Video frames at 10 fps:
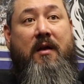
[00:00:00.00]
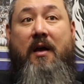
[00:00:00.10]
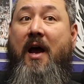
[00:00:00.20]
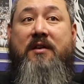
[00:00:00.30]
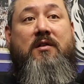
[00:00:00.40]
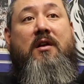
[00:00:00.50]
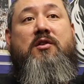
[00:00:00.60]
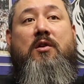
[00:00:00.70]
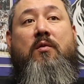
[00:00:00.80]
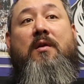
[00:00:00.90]

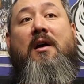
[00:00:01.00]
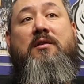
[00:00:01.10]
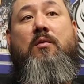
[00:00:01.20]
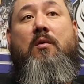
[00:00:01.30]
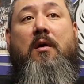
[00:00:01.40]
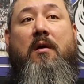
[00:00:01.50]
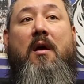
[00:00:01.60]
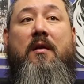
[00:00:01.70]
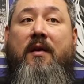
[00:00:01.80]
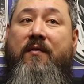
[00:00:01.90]
It's shown not to work.
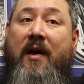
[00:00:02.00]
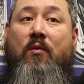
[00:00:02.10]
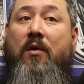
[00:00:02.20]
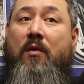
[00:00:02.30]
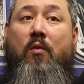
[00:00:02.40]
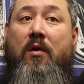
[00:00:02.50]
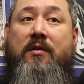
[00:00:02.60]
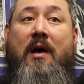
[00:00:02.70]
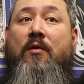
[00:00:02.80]
They've had one of the worst.